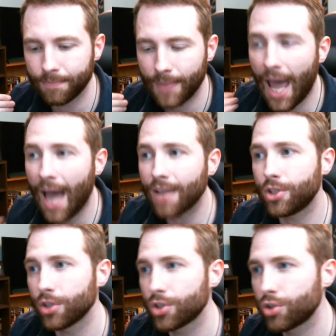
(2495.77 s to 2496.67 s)
add to
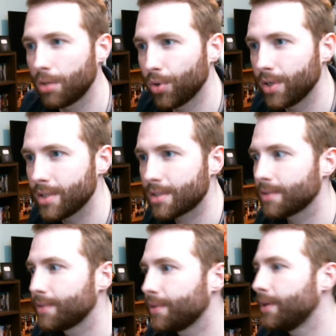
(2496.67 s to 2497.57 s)
your strong points.
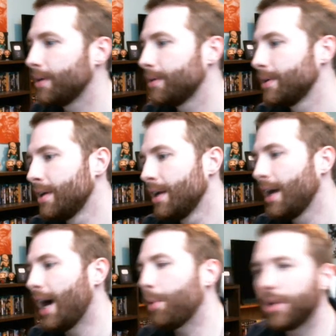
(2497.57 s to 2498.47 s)
You know.
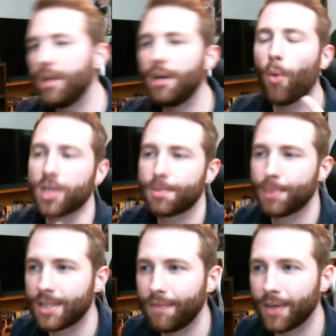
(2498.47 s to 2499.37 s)
I would need a more
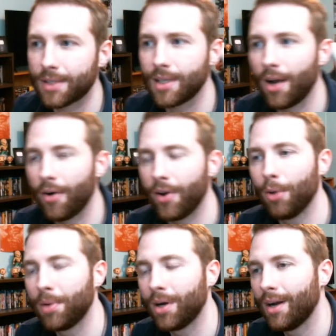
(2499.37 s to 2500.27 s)
specific scenario,
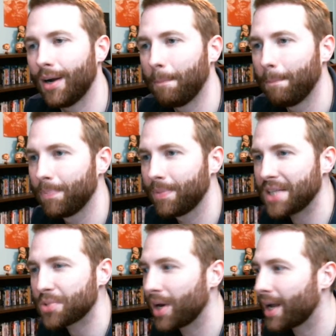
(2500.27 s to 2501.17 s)
but
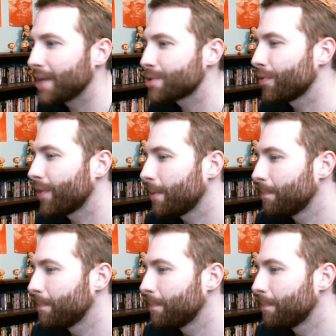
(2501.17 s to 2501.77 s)
that's what I got so far.